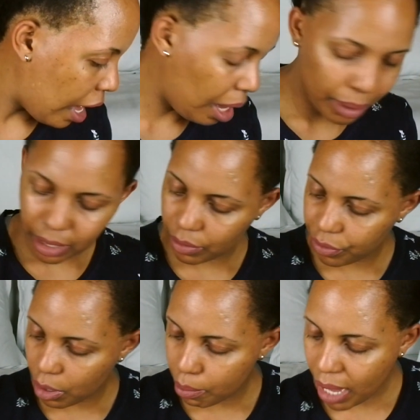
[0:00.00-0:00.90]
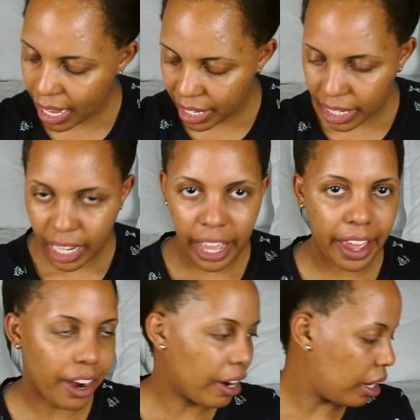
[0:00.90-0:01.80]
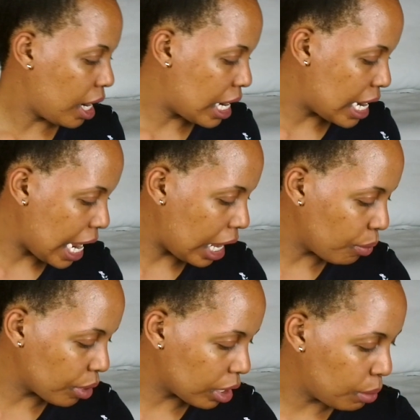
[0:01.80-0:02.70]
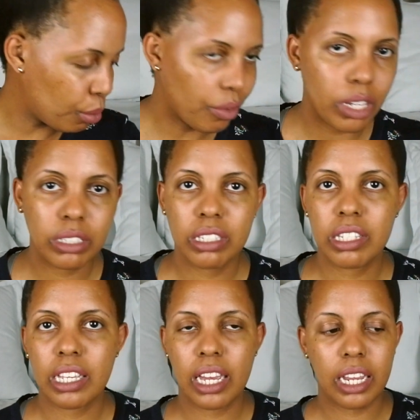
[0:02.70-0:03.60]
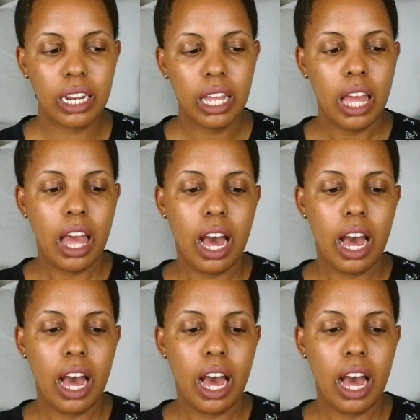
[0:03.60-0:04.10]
I mean, for body and hair. And now we're going to move on to skin.